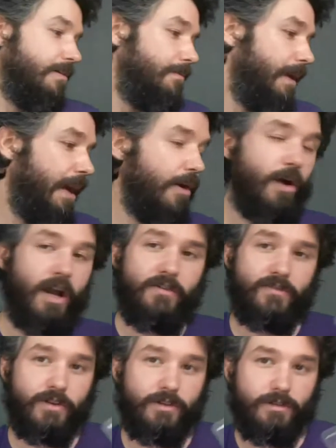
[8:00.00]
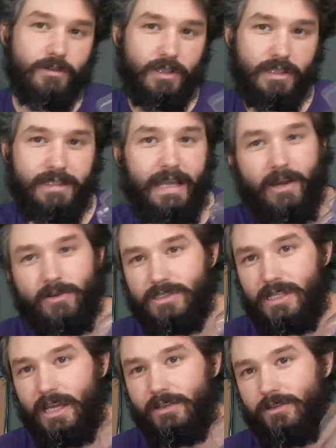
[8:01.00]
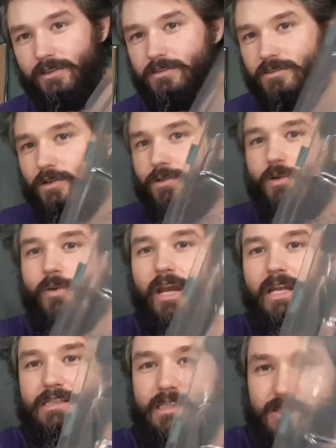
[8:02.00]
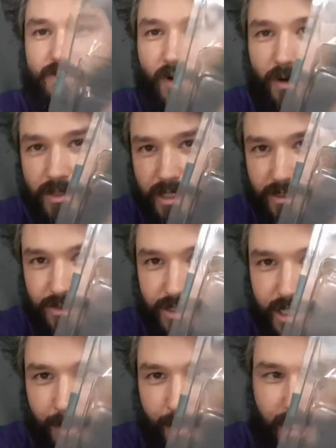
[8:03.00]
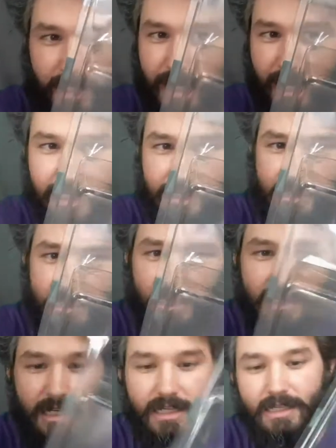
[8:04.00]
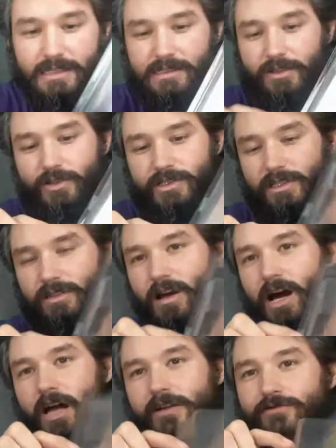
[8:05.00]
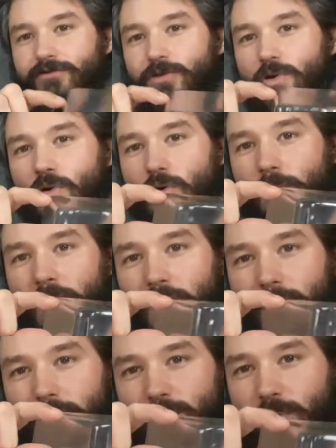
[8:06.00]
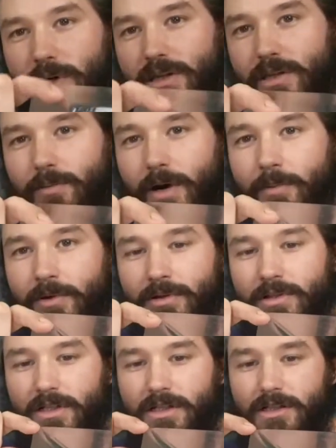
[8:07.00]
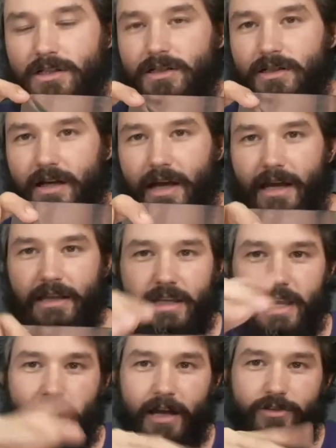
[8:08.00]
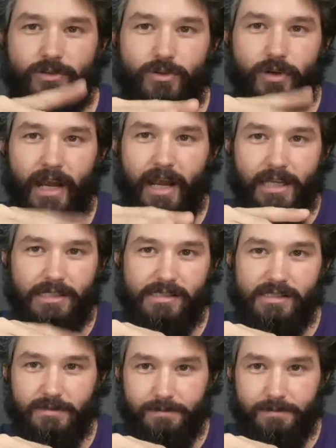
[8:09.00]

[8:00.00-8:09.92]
However, the downside to the Zolo case as far as a shipping case is there's a lot of room between the bubble and the actual case.